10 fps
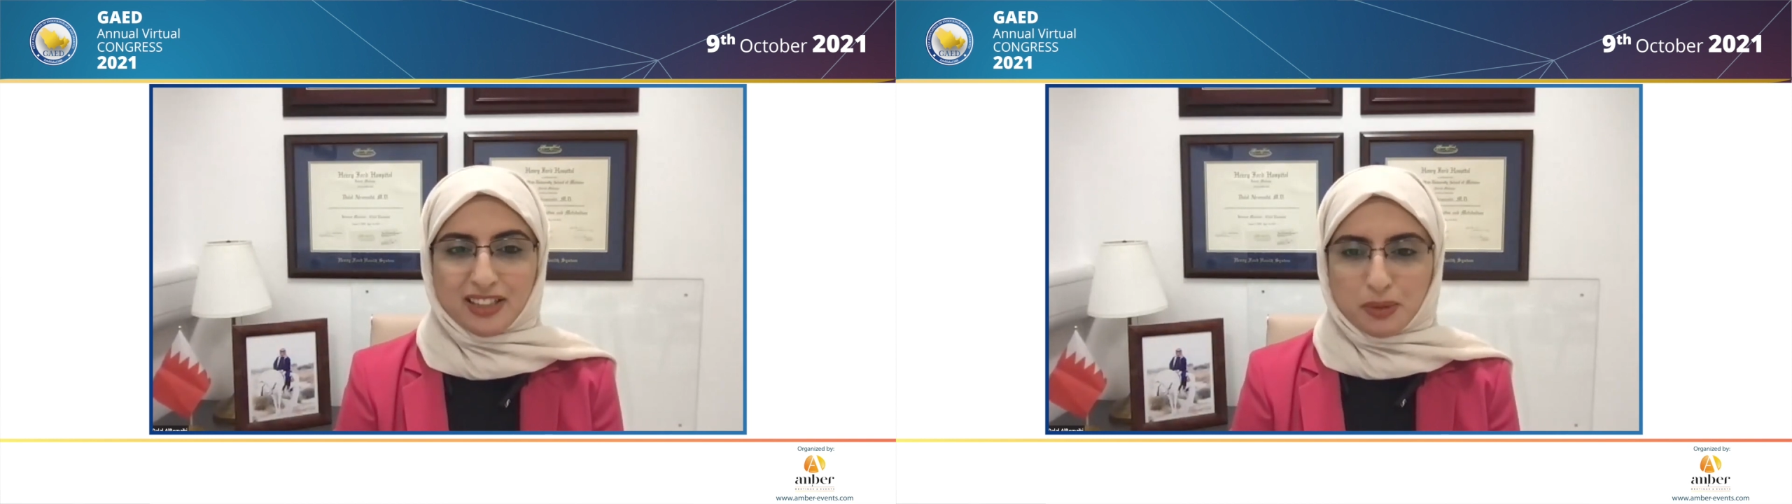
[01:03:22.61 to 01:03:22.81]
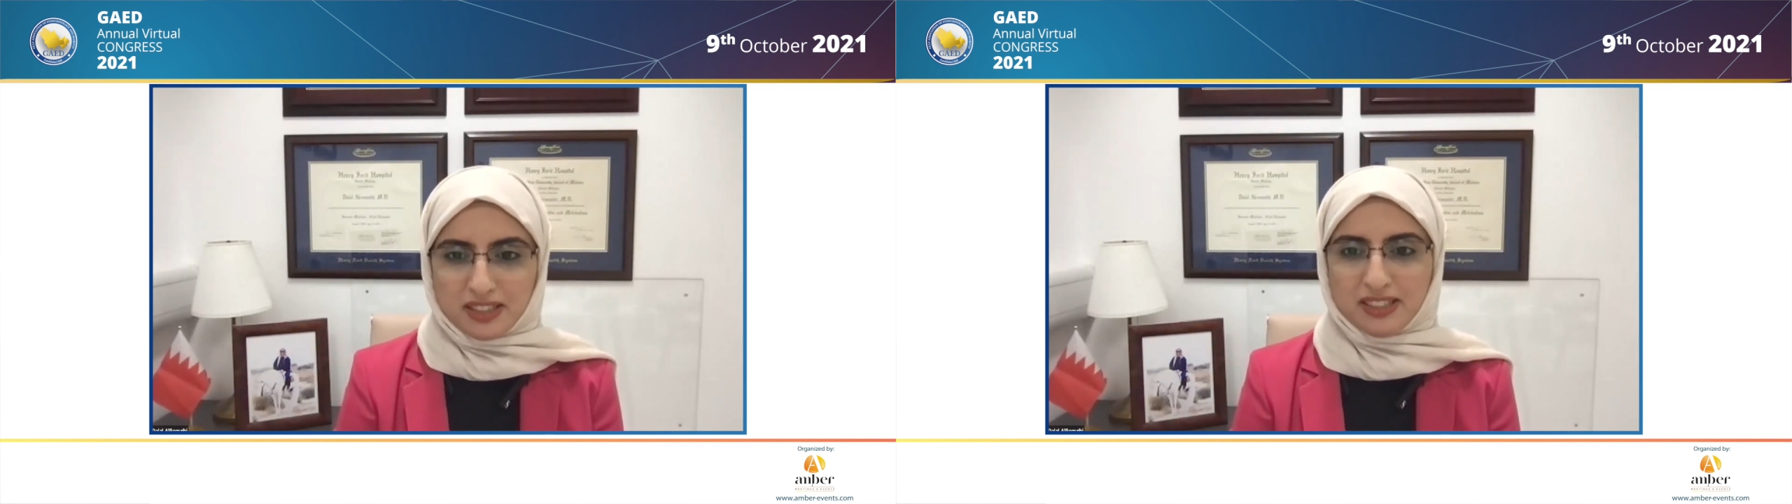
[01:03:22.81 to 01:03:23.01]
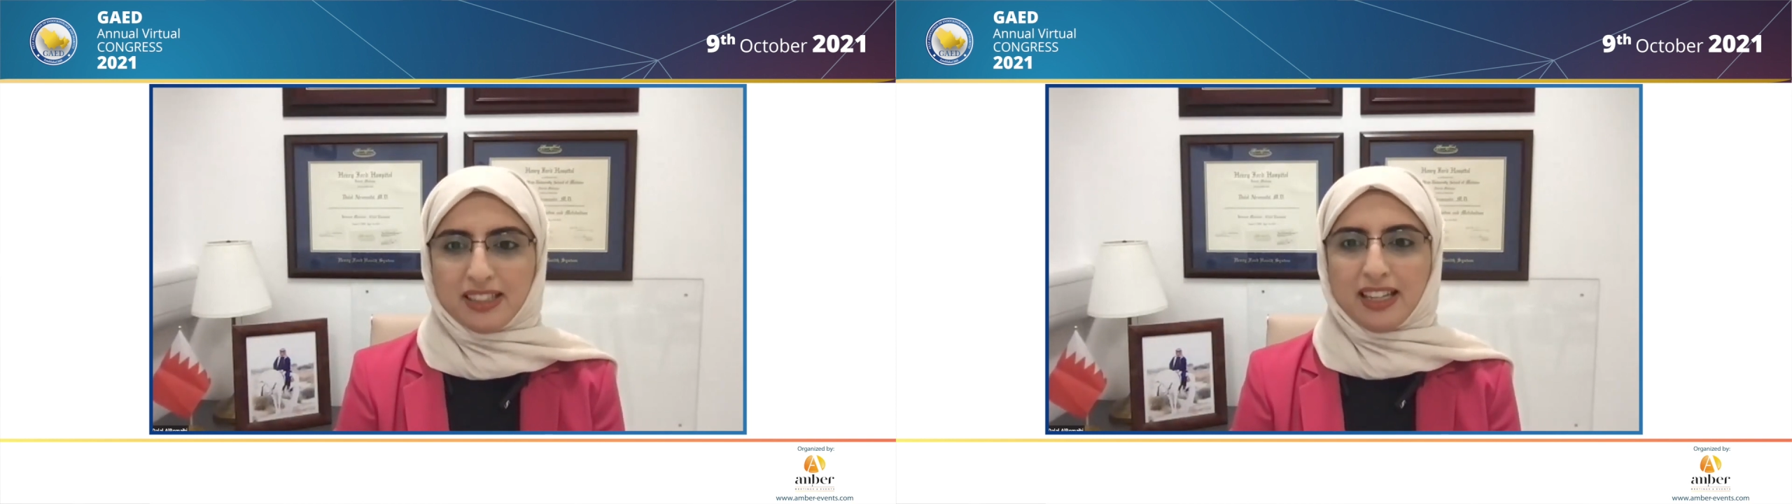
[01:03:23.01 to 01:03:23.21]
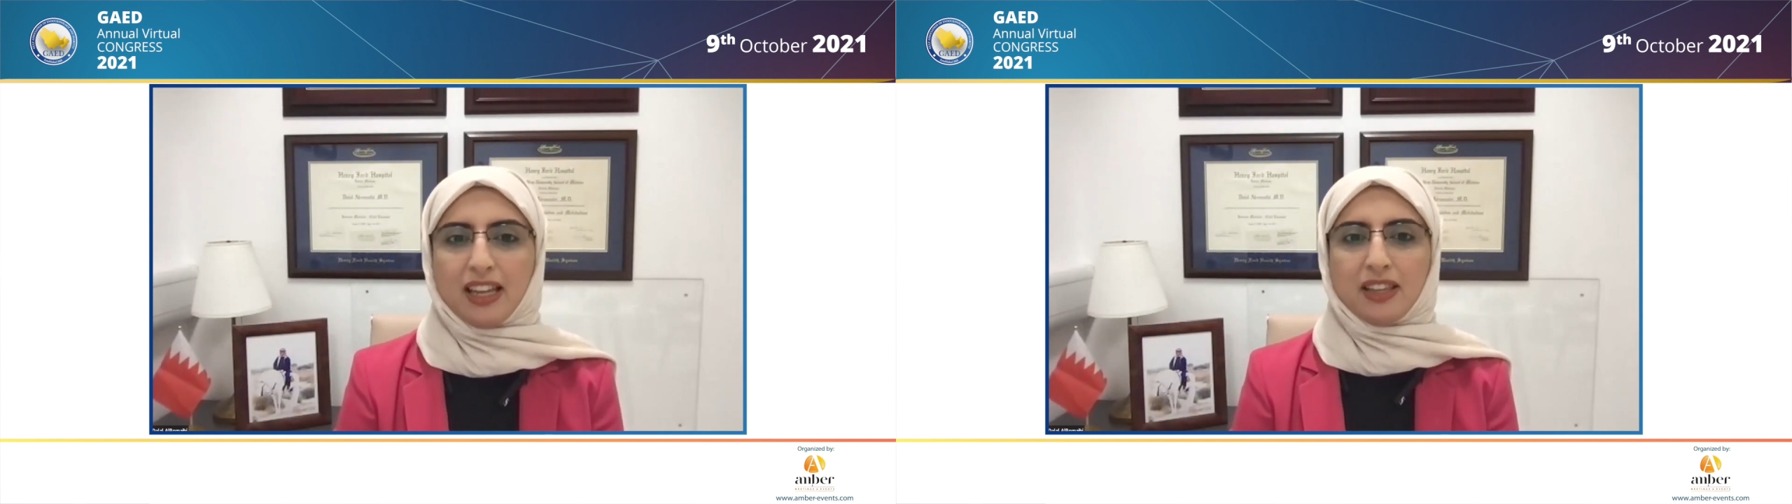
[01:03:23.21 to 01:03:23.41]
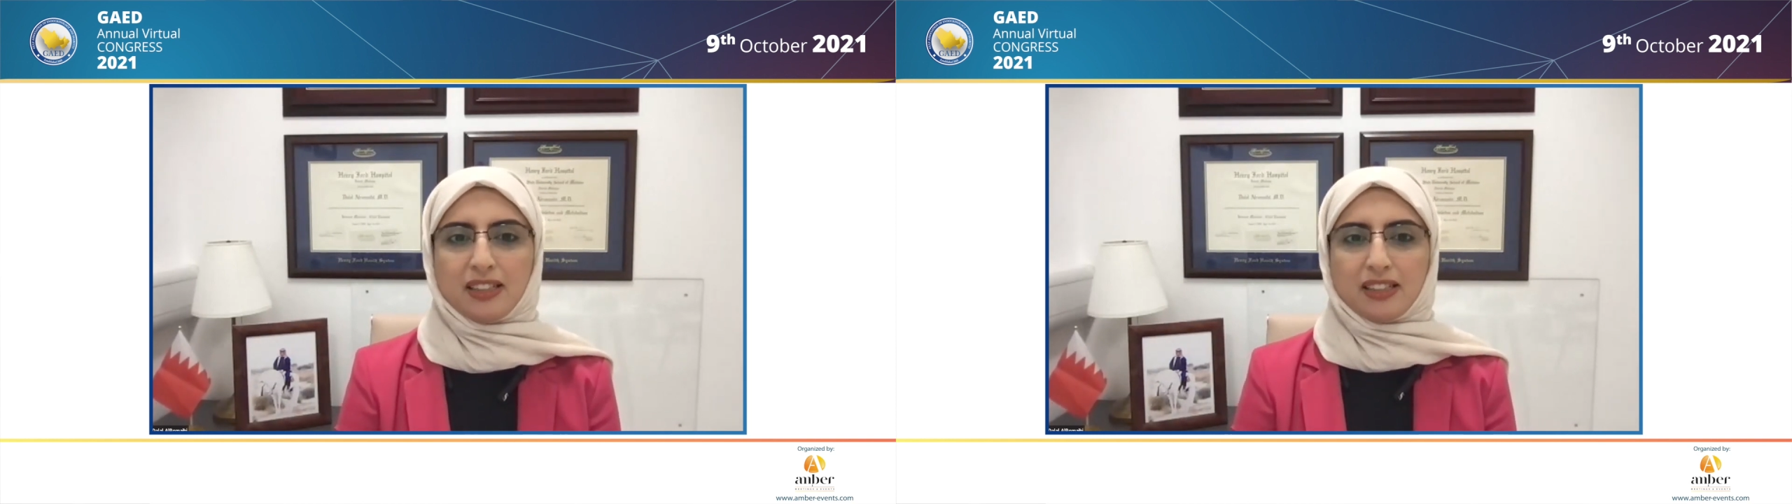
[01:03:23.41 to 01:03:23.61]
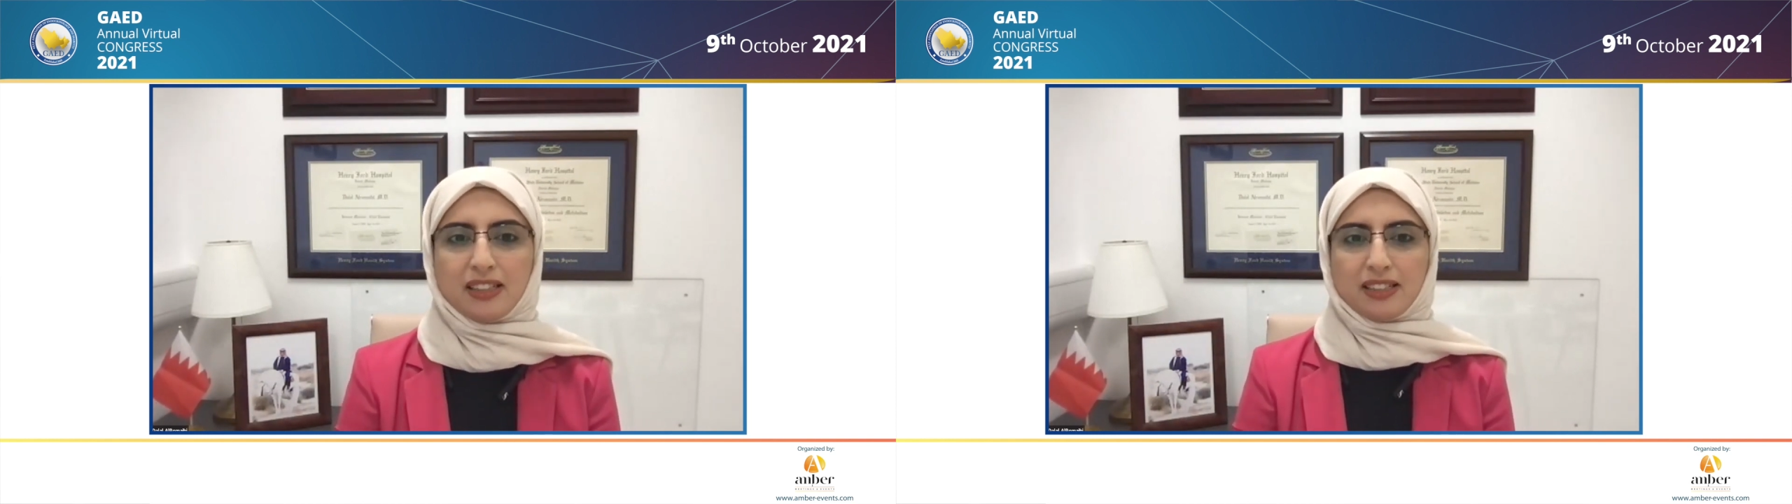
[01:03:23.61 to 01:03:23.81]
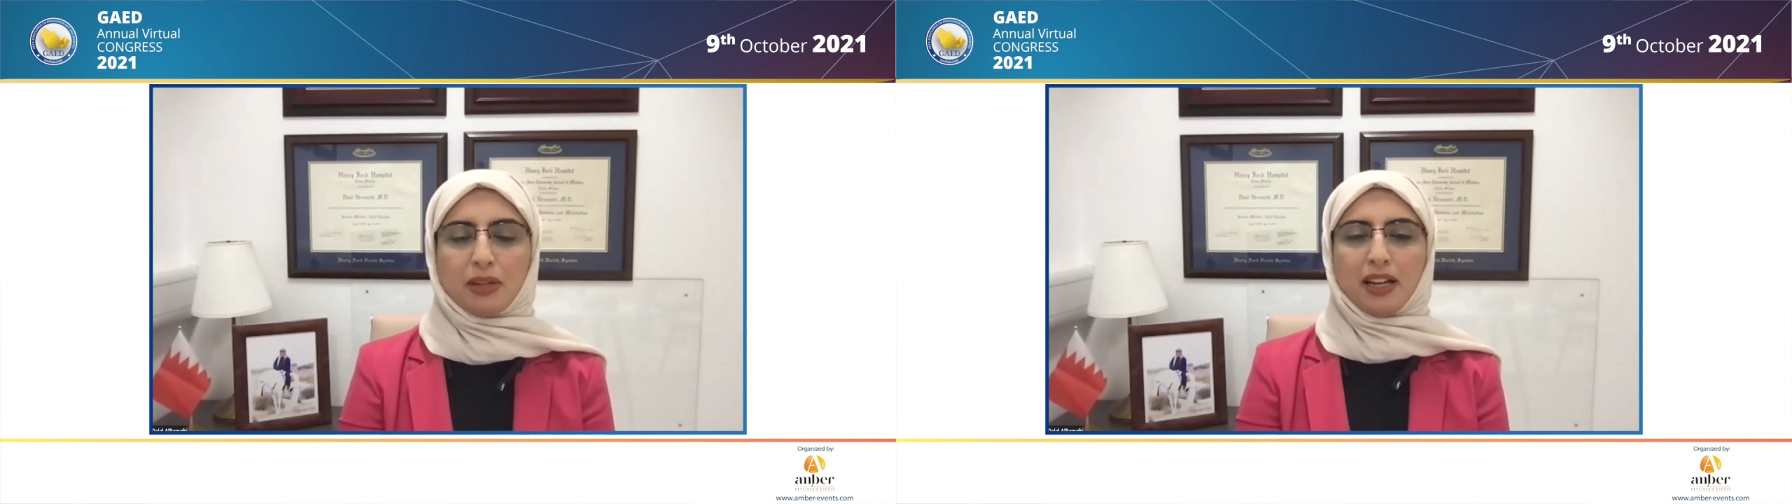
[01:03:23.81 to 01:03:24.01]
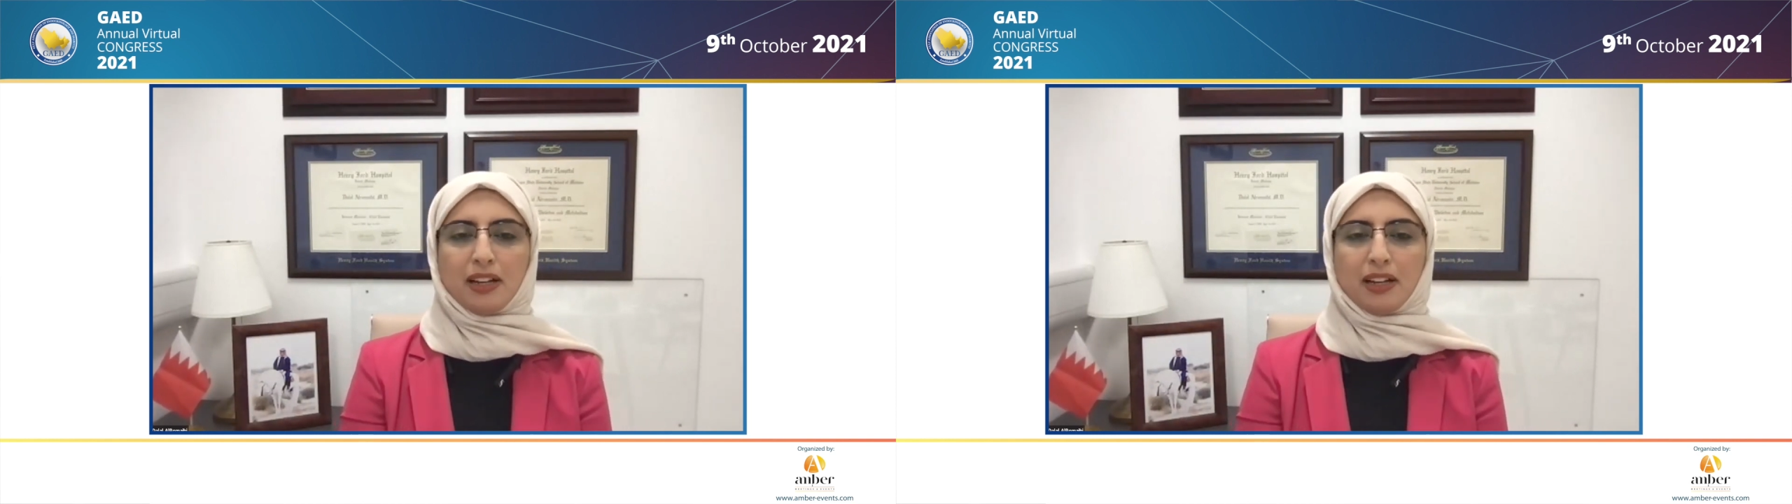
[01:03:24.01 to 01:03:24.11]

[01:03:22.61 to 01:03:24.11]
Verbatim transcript: to put together some